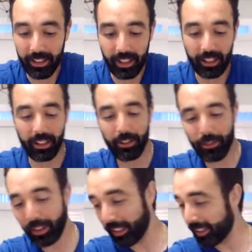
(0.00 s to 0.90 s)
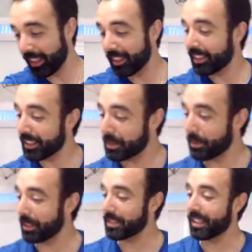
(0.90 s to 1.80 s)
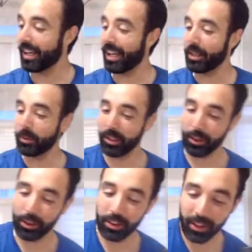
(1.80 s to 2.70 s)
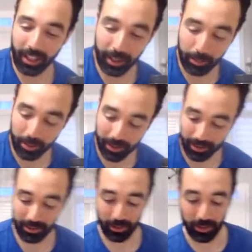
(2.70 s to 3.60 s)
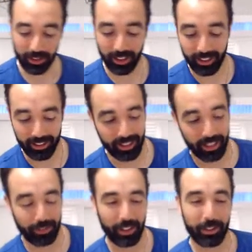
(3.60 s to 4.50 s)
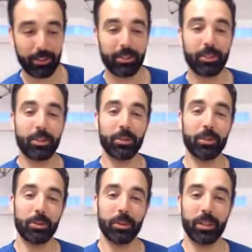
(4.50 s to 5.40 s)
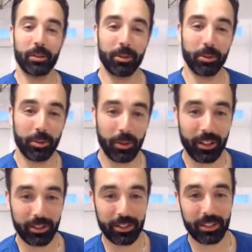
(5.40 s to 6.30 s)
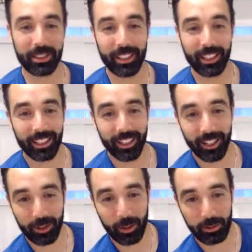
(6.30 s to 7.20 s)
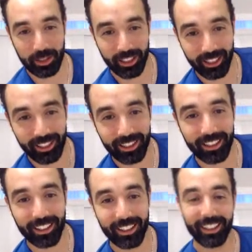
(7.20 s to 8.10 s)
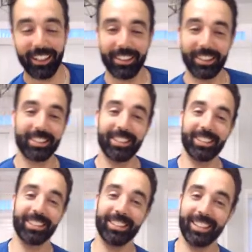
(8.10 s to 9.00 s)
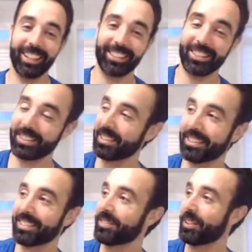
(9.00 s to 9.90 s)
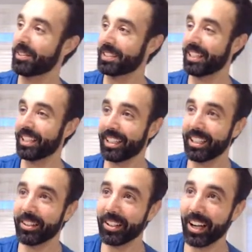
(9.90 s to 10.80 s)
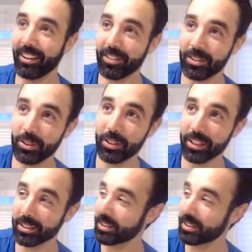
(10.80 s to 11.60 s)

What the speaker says: I'll never forget that experience I had with that Alberta store that I found two William Lou Wellers just sitting on the website on this, just what was that, like a year and a half, 2 years